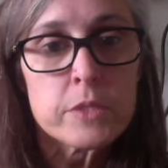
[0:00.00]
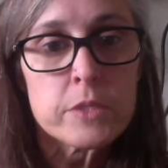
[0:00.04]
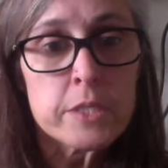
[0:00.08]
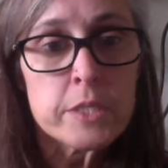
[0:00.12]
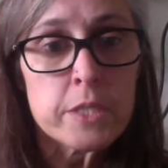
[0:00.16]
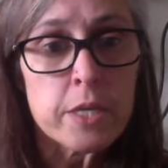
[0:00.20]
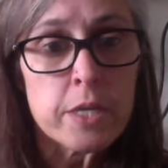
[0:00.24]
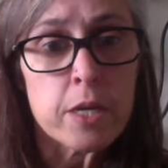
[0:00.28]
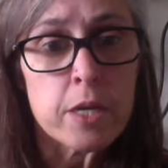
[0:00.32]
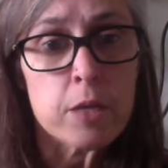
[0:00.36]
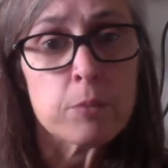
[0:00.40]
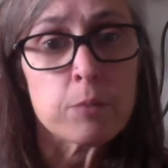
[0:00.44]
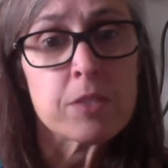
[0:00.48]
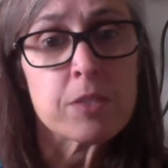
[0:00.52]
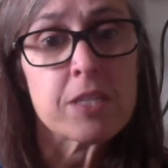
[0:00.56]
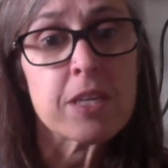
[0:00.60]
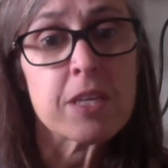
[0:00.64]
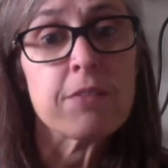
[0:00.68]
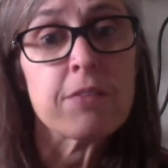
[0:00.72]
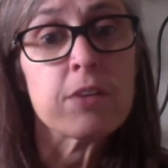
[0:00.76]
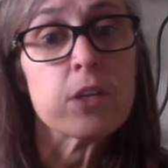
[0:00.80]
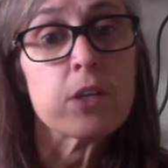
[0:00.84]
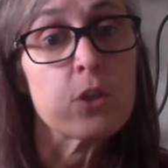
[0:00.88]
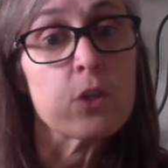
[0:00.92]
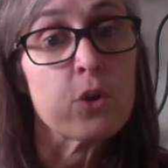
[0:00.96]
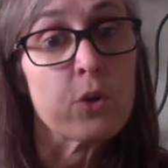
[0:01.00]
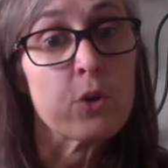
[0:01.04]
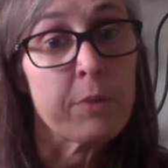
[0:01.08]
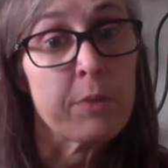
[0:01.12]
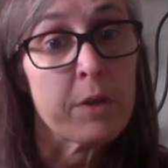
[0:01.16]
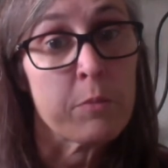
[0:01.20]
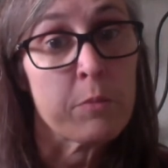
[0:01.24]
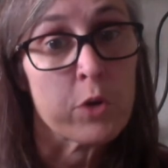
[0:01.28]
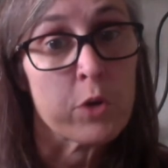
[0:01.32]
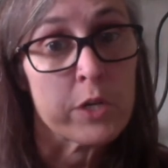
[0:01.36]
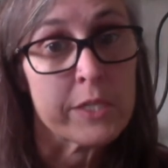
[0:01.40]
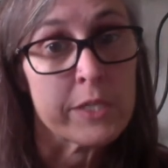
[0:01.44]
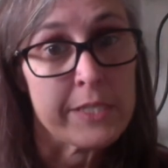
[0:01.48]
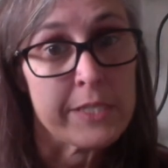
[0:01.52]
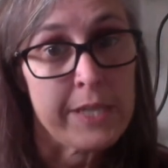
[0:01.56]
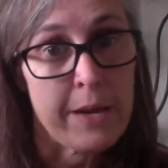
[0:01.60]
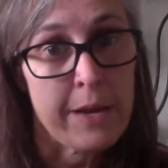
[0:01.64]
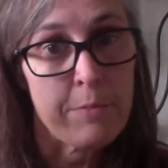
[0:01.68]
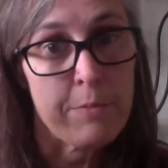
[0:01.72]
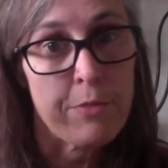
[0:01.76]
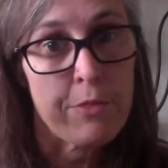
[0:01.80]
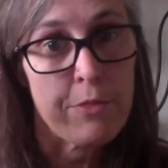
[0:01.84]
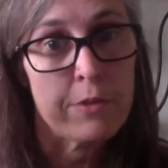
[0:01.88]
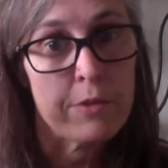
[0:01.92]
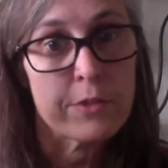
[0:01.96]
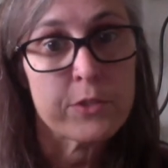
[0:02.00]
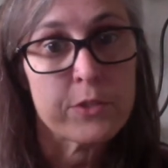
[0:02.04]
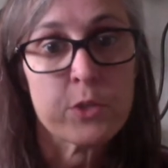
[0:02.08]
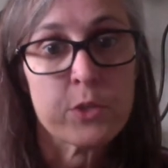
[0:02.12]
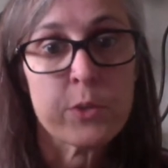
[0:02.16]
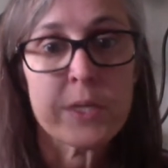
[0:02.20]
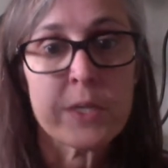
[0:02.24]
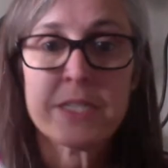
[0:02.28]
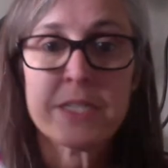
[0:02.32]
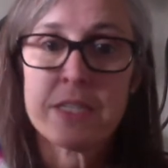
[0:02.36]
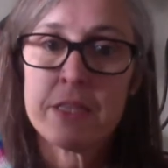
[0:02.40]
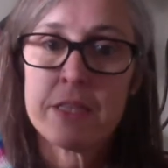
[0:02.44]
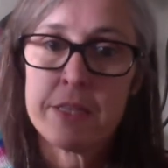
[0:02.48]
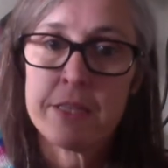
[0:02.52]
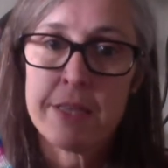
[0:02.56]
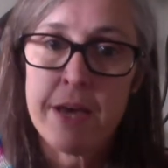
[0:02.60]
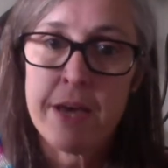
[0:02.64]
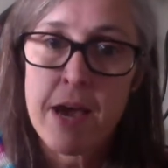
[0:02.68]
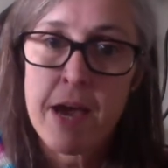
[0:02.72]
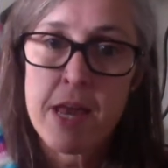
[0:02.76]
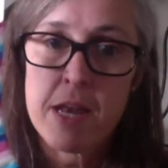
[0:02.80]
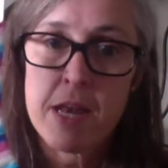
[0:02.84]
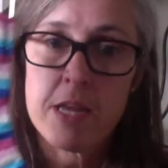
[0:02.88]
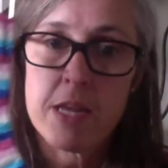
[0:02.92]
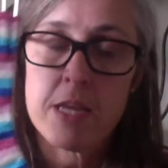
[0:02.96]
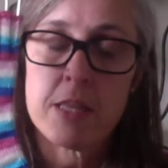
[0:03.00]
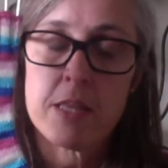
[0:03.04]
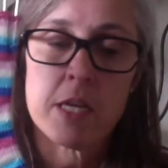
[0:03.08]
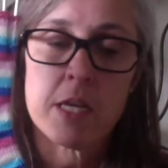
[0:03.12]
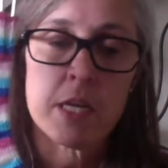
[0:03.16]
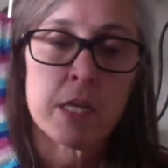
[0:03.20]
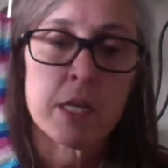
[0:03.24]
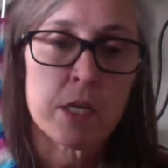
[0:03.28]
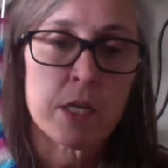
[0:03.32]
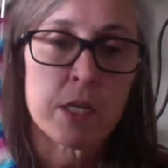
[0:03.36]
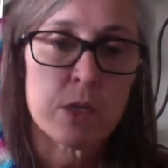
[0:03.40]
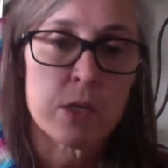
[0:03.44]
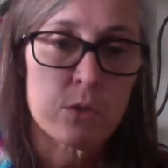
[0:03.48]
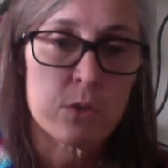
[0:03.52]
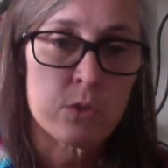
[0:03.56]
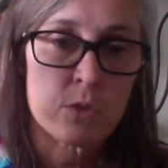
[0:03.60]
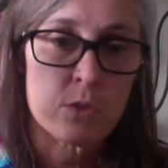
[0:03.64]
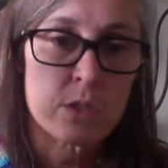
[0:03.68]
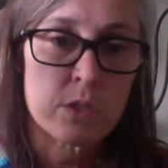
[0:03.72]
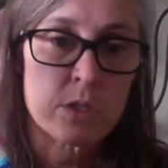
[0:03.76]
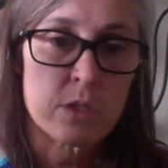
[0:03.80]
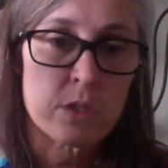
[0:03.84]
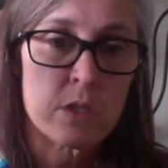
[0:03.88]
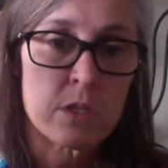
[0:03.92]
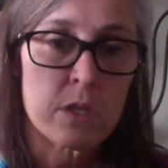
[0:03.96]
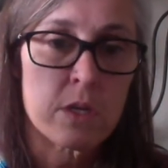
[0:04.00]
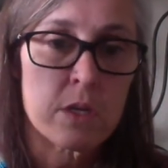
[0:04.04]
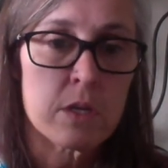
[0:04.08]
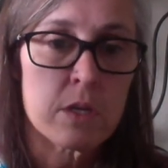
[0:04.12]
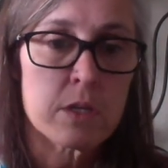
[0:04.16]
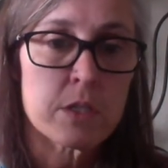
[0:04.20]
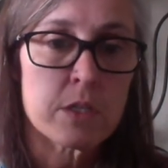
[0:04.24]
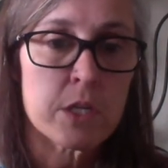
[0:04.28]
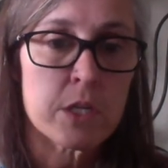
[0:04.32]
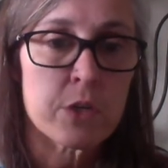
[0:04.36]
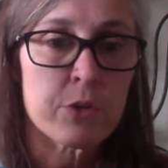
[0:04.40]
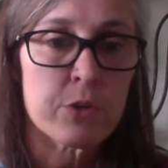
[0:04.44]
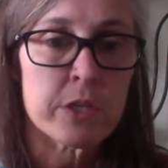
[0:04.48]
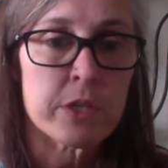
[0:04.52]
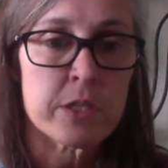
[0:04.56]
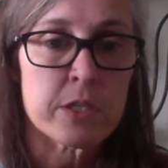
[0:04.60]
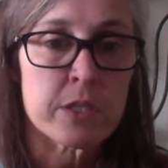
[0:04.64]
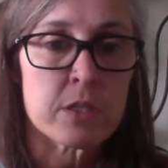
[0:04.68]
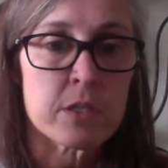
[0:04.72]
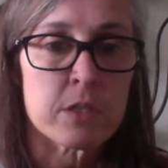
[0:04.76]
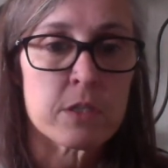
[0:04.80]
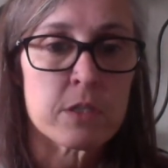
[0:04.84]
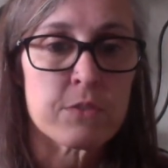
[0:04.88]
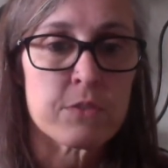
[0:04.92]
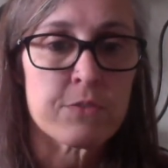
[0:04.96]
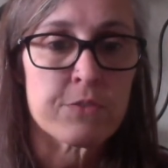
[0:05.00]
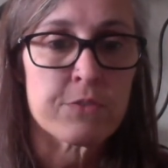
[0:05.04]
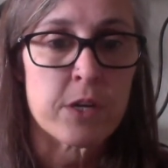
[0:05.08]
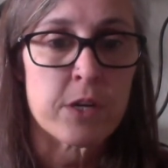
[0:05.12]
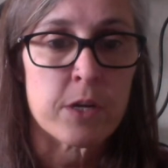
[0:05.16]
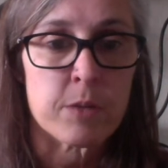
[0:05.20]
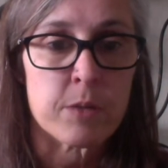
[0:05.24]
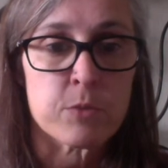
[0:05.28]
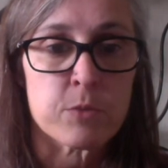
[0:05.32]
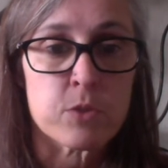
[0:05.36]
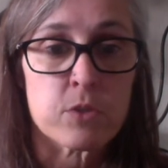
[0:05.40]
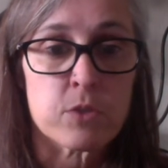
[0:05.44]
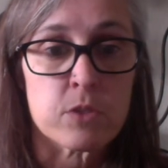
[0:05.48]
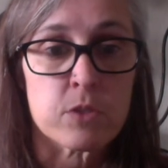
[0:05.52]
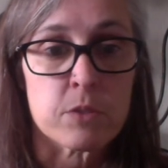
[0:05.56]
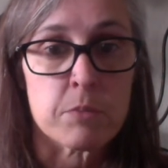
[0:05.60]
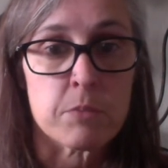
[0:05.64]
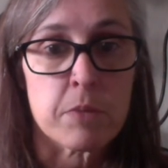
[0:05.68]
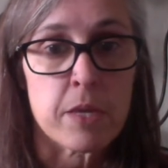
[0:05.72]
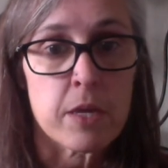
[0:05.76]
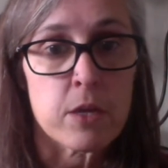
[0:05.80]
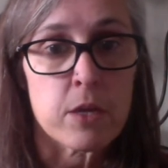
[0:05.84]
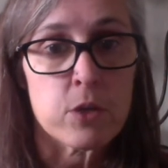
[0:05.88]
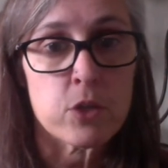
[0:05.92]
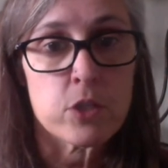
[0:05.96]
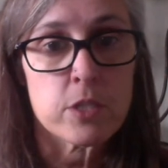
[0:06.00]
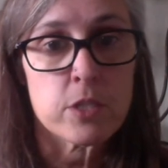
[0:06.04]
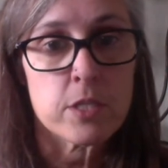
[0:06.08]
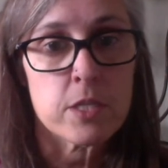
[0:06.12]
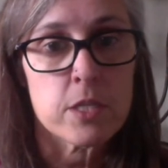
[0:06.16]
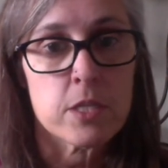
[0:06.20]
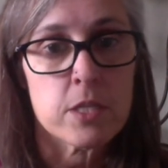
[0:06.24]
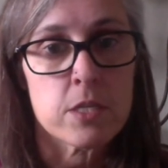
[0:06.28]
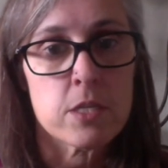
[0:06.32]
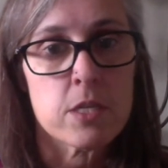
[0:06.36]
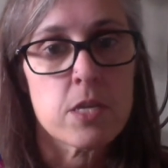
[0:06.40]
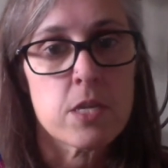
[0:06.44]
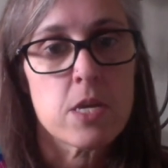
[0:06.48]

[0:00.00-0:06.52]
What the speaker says: to give it a little bit more depth. So I did that, and then I used the decreases from Susan B. Anderson.